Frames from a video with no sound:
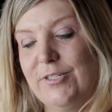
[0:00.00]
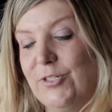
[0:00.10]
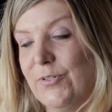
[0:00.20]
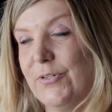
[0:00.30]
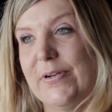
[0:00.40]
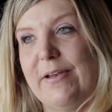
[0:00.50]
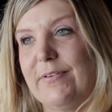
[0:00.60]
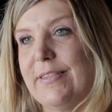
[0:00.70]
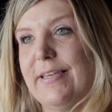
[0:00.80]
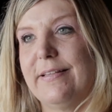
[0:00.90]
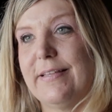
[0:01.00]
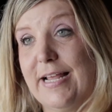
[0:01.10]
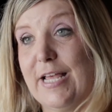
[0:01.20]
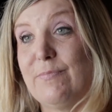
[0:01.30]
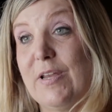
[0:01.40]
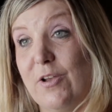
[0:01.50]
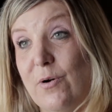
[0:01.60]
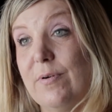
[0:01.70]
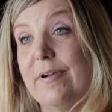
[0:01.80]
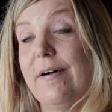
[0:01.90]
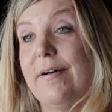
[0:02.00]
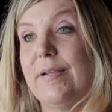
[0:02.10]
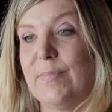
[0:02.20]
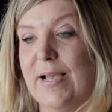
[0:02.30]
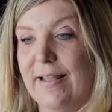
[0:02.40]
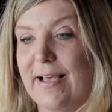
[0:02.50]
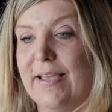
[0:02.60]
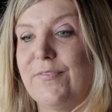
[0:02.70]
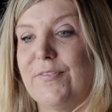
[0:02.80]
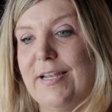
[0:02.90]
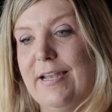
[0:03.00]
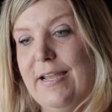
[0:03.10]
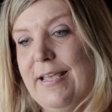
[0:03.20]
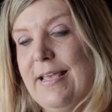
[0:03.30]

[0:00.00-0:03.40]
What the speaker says: due to everything that had been going on in my life and